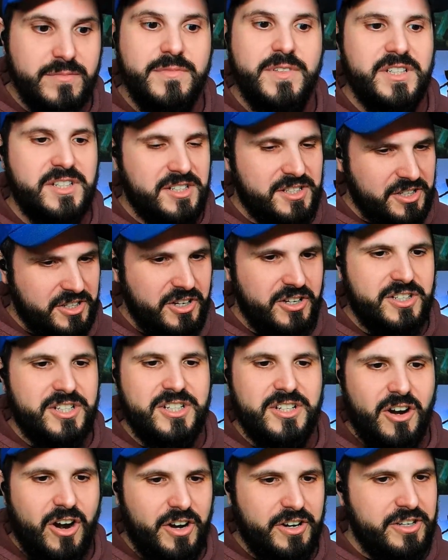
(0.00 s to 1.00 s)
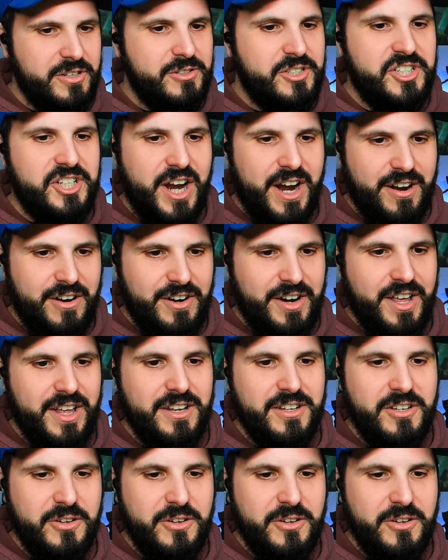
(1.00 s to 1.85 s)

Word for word: This is a good start. You sharing it.